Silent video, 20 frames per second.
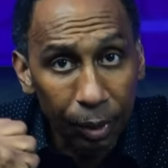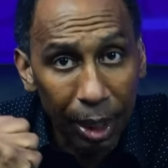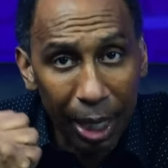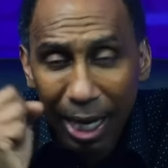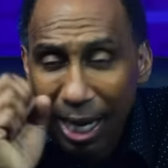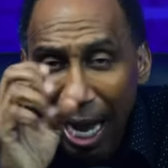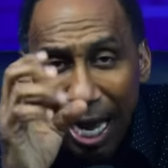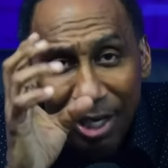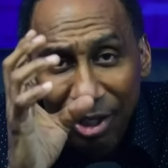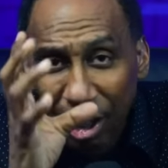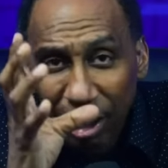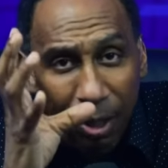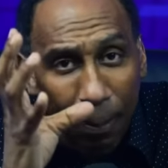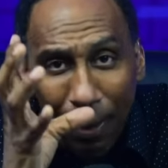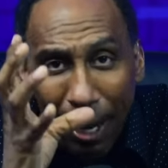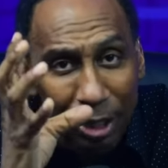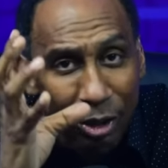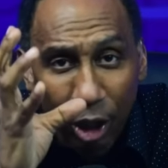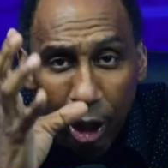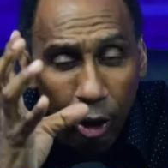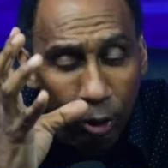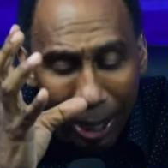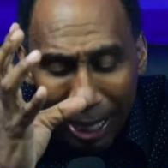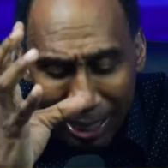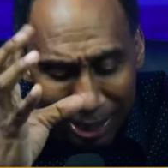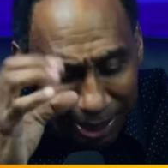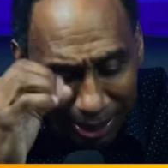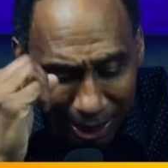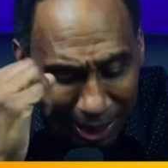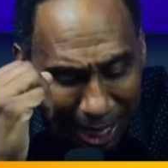It ain't just about your
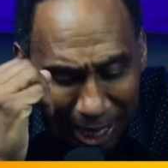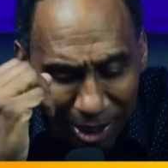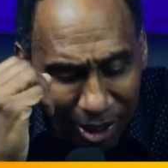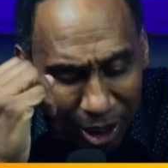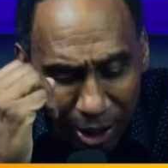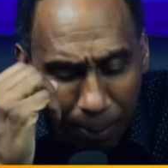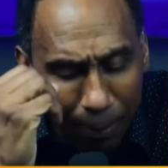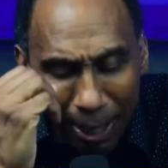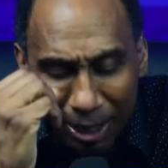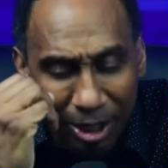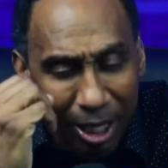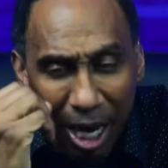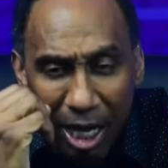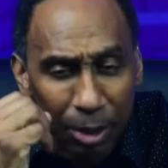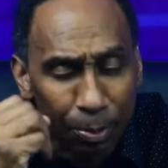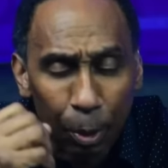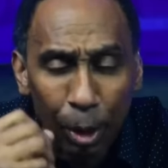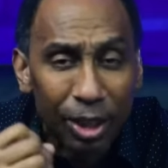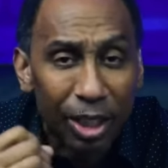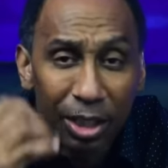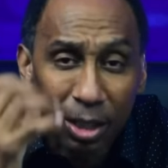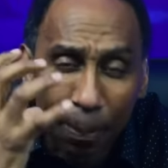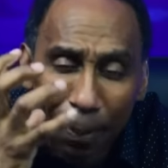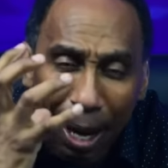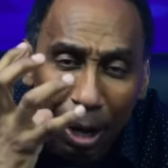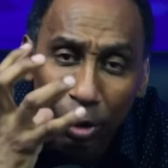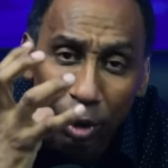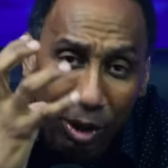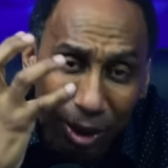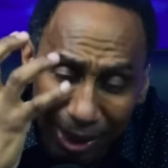greatness. It ain't just about your exploits. It's
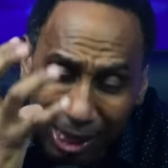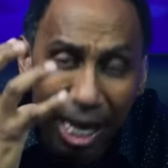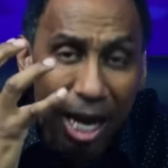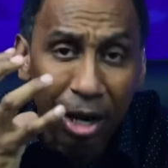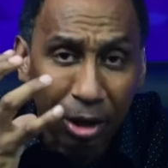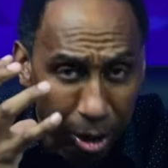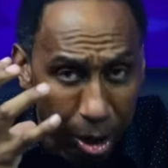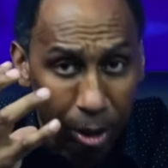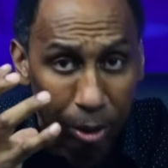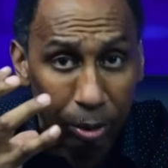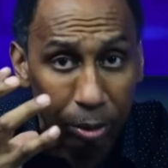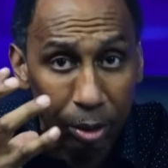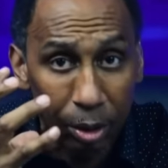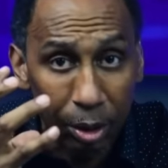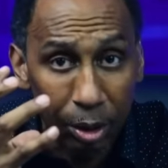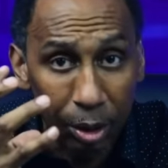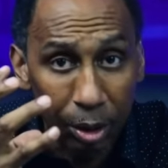about theater.